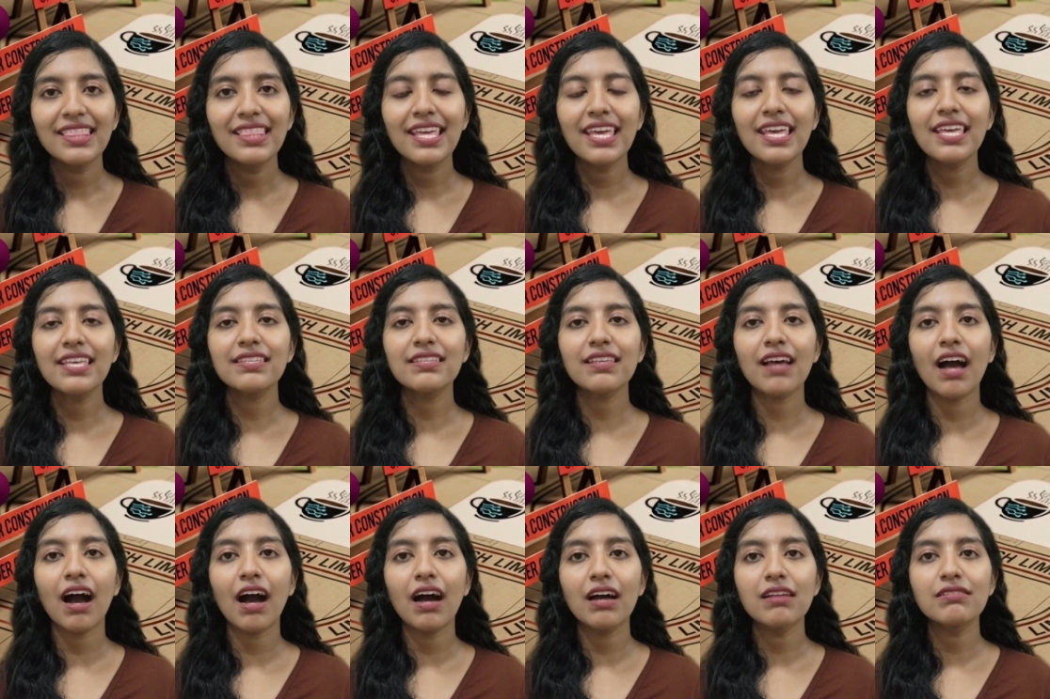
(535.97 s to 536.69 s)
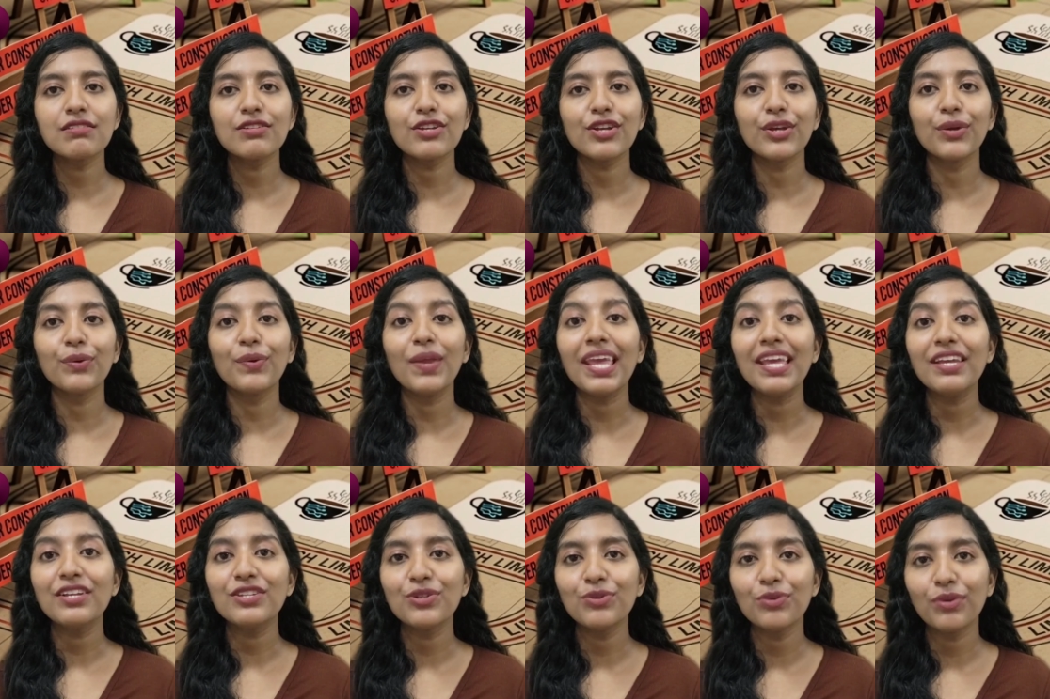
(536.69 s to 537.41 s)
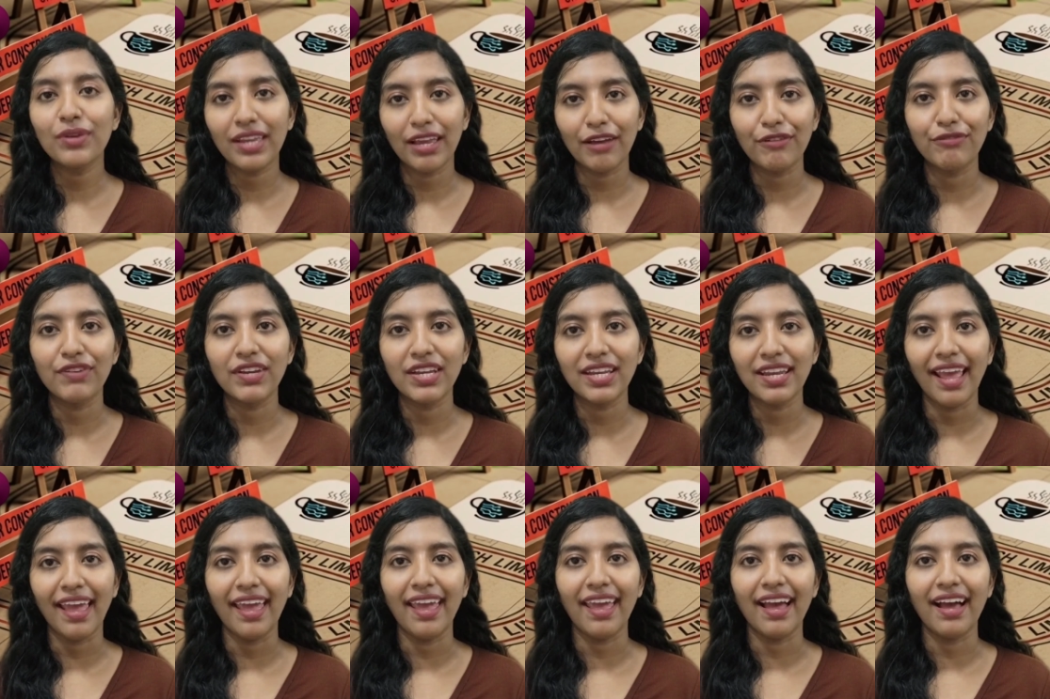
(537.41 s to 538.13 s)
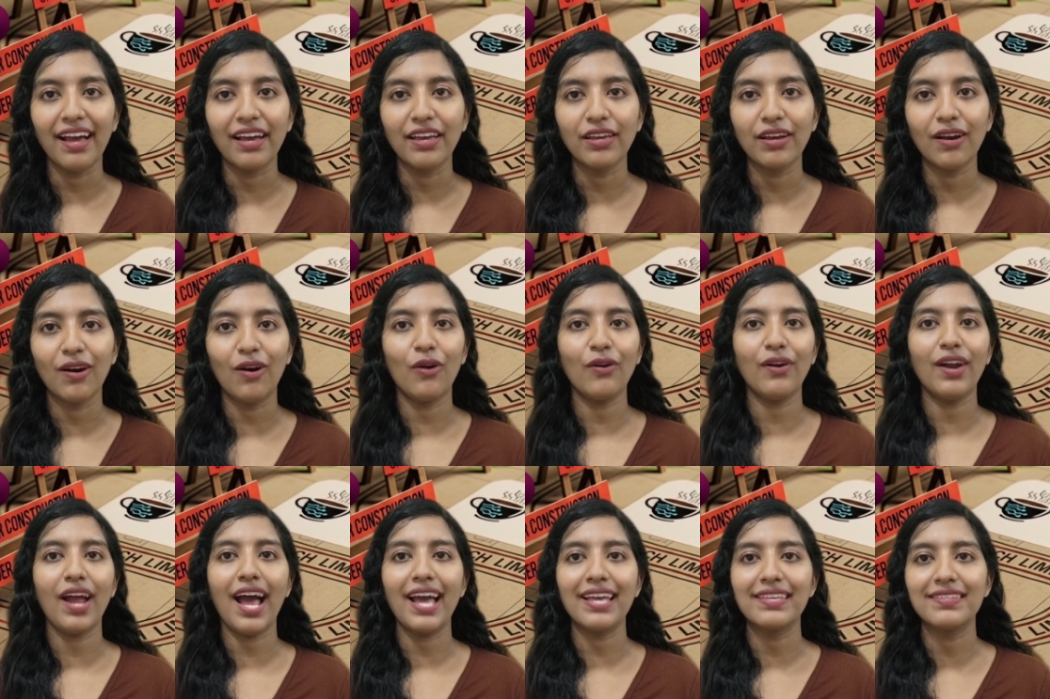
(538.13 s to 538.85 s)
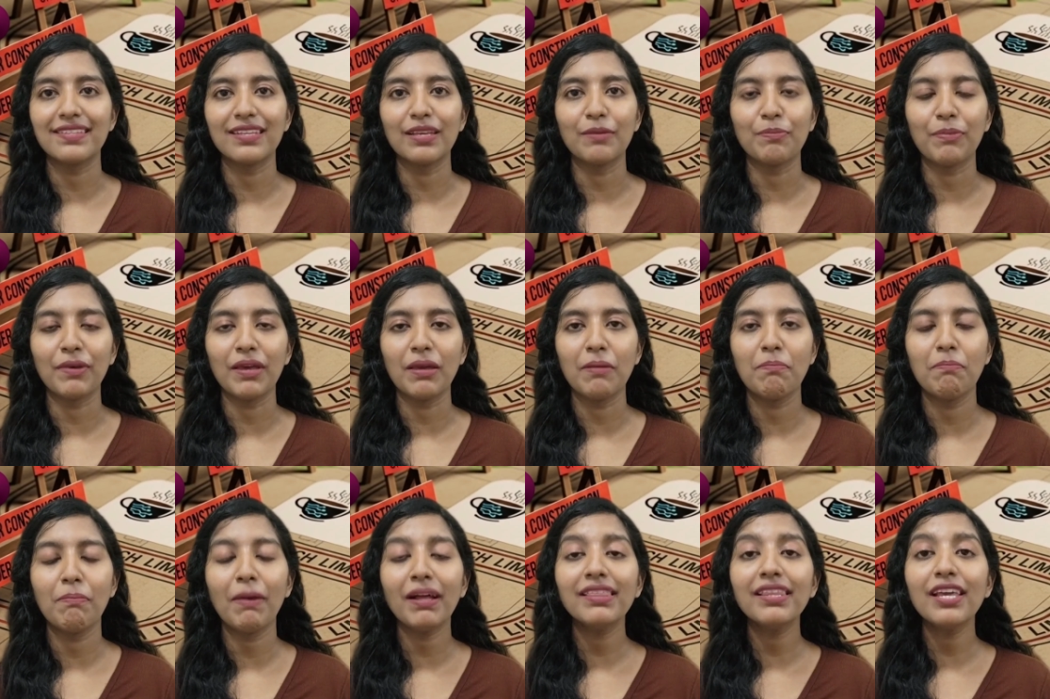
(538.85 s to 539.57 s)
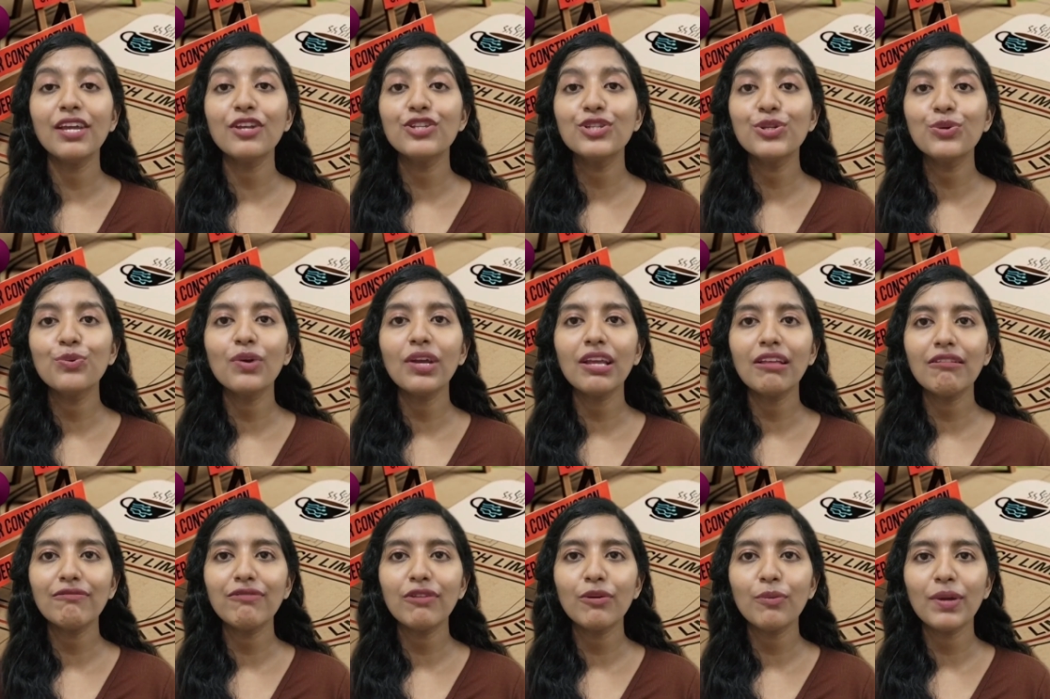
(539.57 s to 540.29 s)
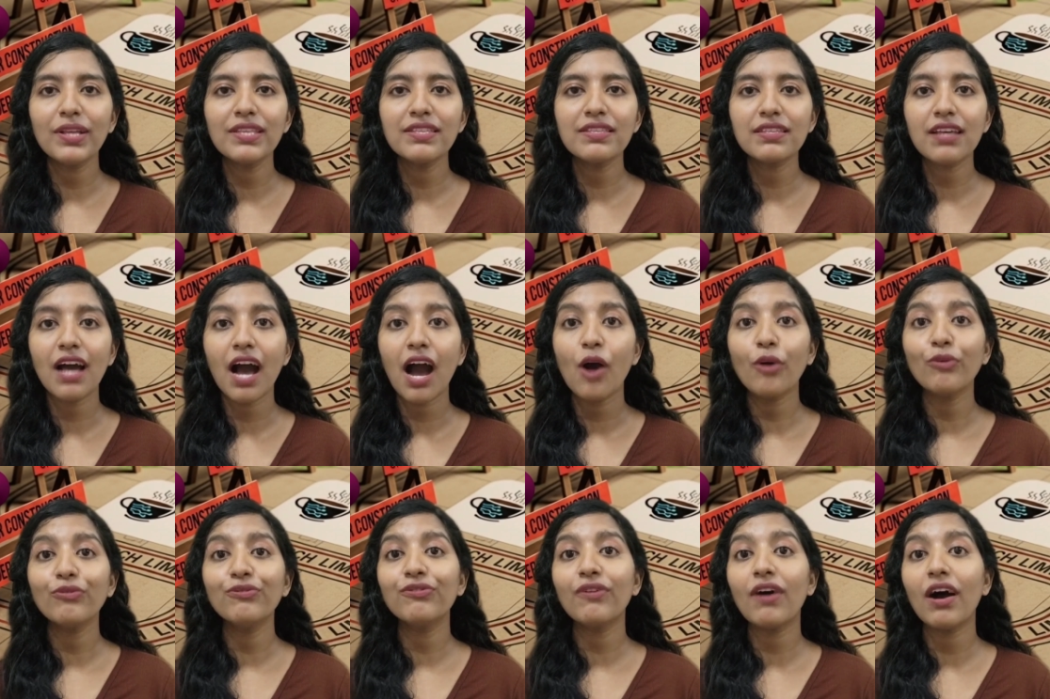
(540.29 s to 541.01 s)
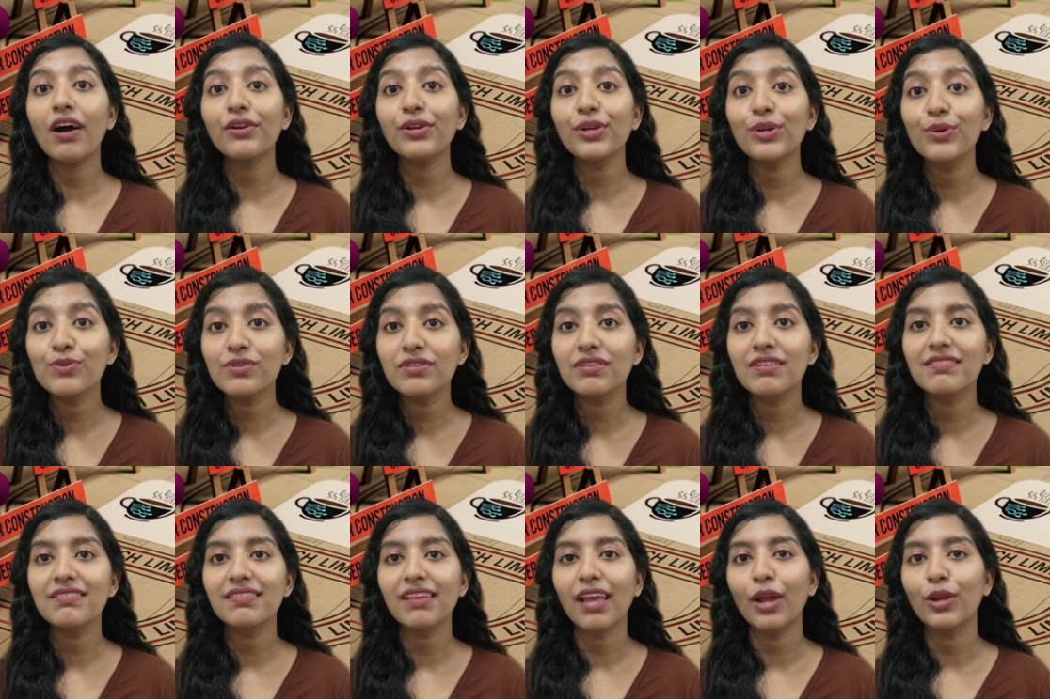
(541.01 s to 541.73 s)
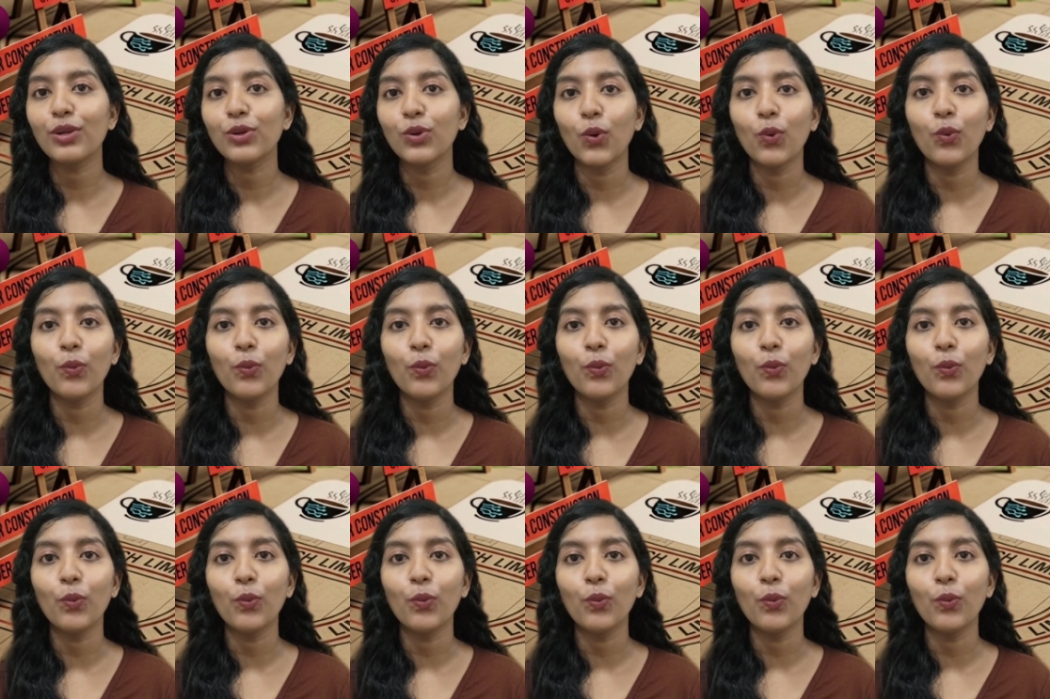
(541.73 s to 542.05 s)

These aren't unique to Caffeine AI or ICP, but they do influence how far users can